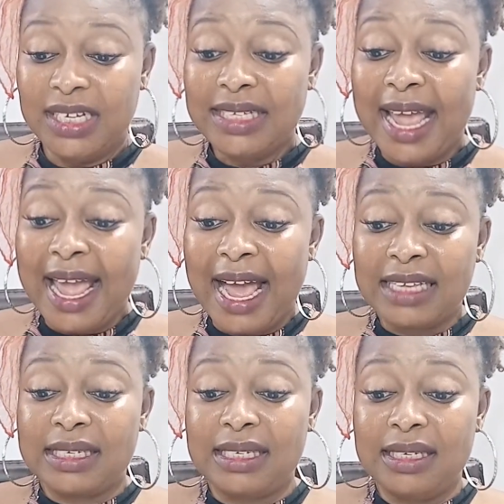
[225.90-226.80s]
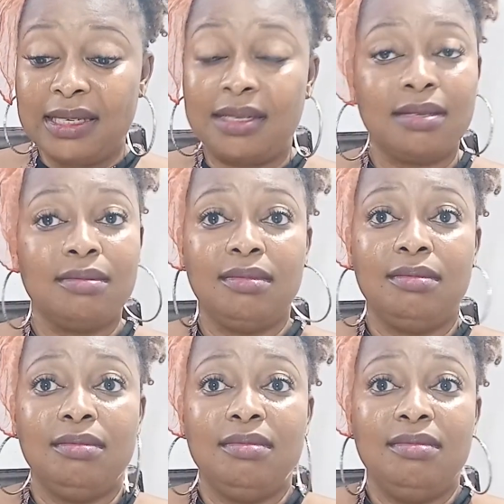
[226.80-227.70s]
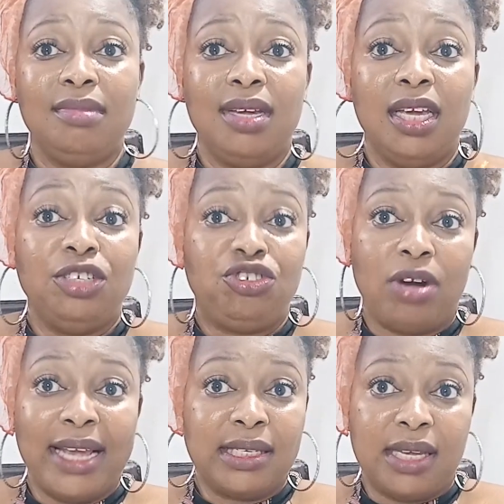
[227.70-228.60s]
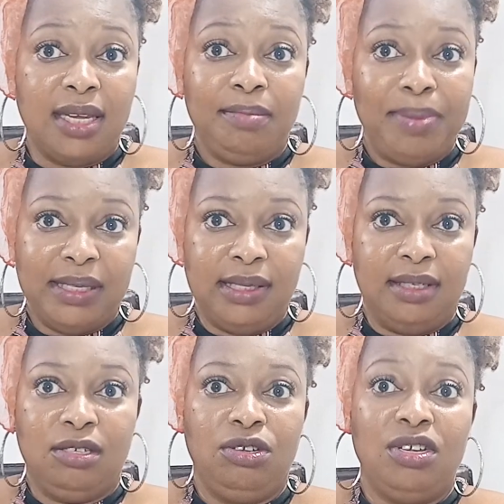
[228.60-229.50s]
enhances a dry skin person.